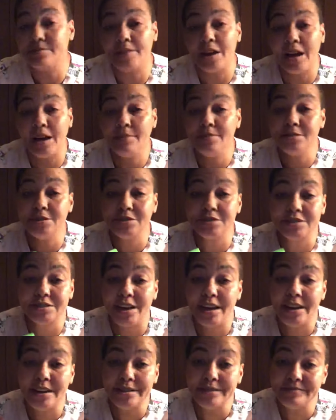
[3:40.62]
I'm gonna
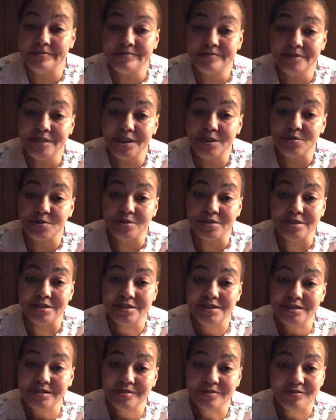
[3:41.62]
say this
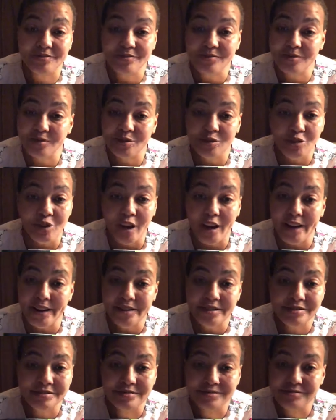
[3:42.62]
was great.
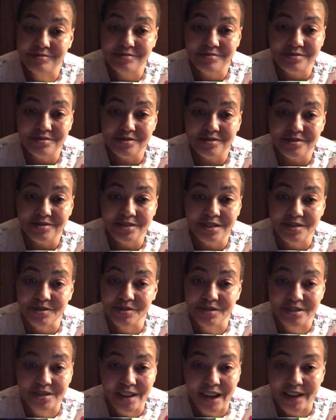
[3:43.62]
This
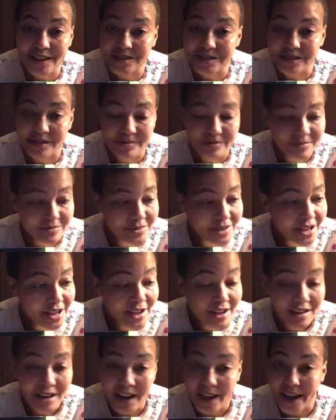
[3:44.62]
was like some,
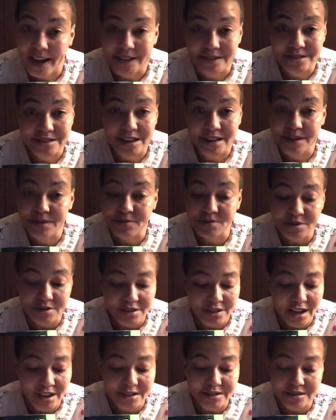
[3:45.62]
like I said, this was
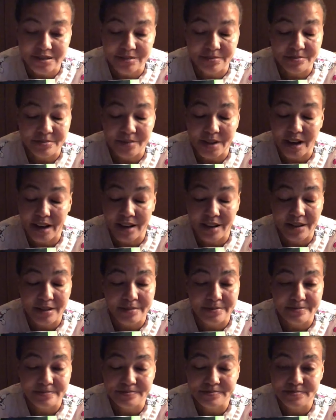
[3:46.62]
like some
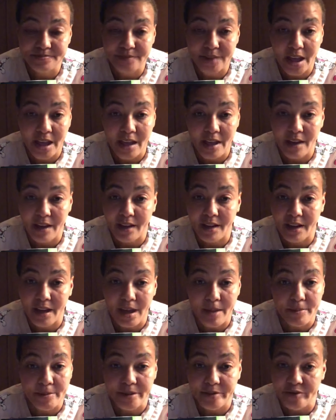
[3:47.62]

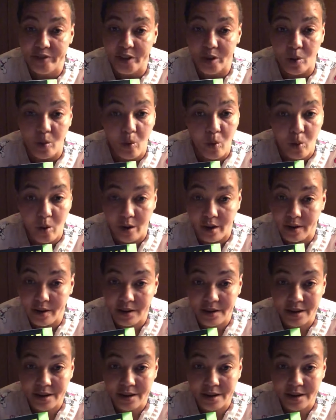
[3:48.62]
Amityville horror.